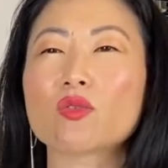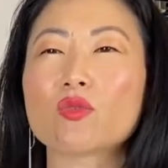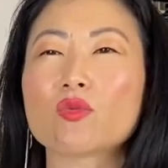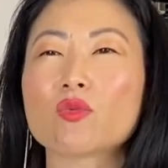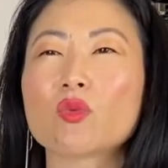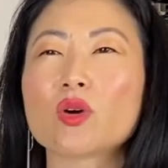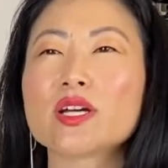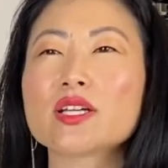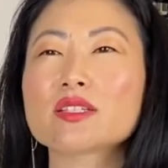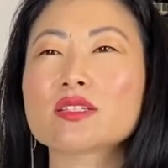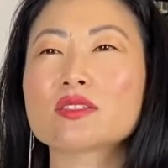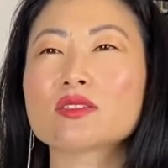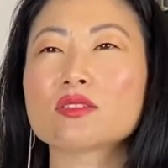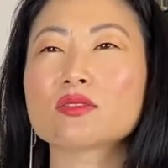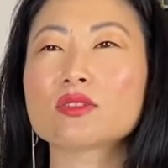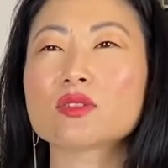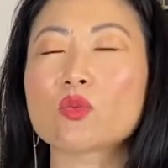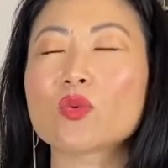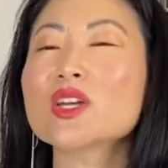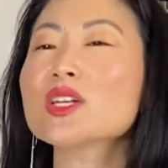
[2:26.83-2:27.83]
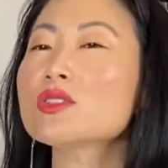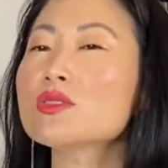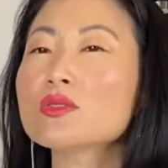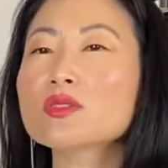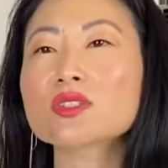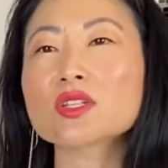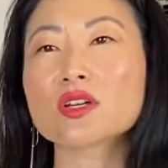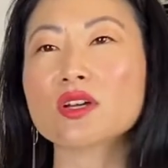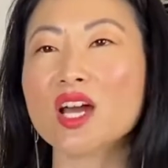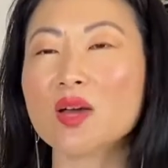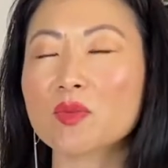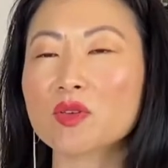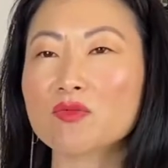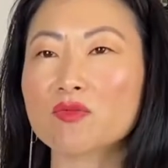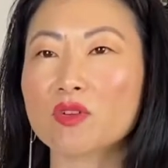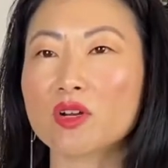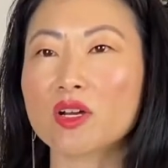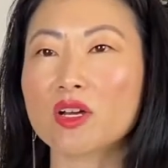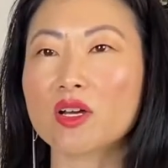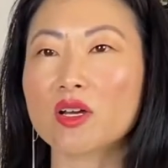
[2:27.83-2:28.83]
where students are coming
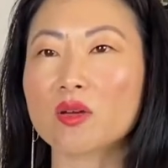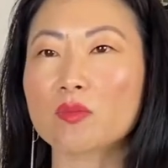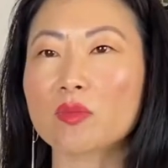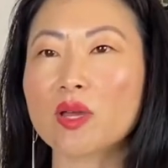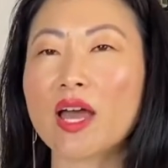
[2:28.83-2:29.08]
from,